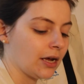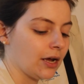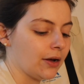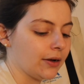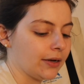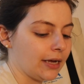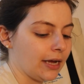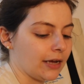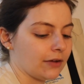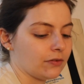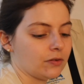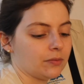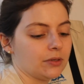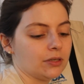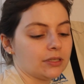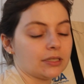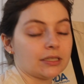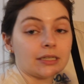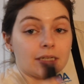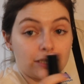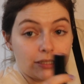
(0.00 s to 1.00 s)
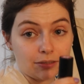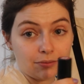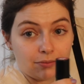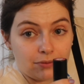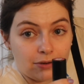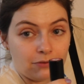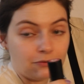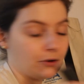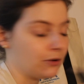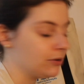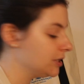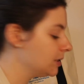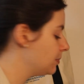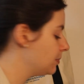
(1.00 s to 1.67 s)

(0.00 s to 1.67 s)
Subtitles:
Okay, from Nude Sticks, we have Rosy